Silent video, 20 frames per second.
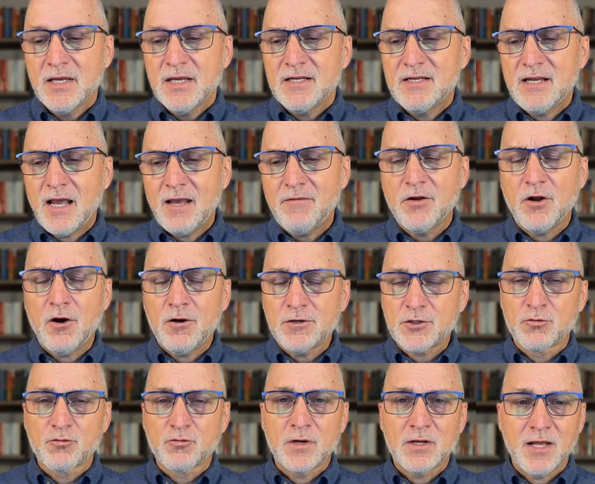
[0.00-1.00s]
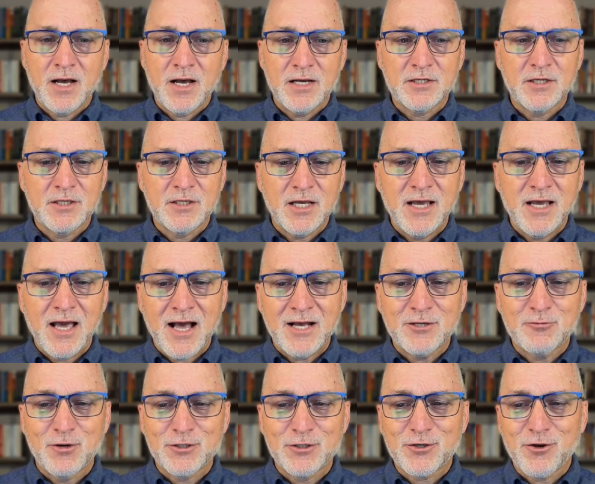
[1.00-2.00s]
David also realizes he has
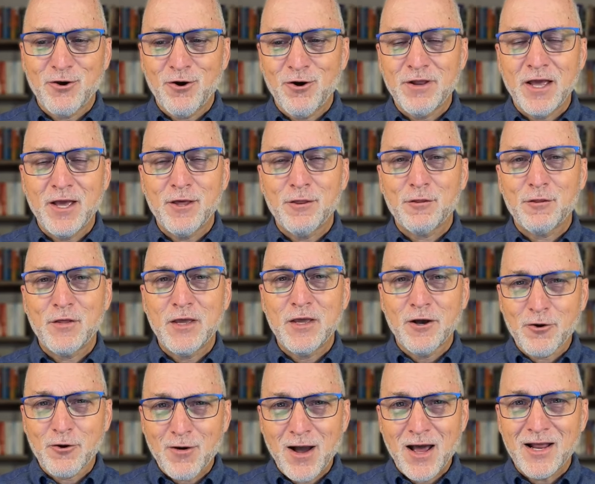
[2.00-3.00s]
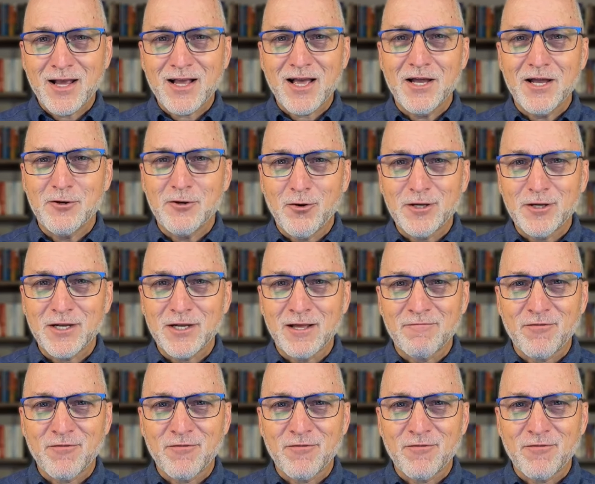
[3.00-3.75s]
what's called a theocratic anointing.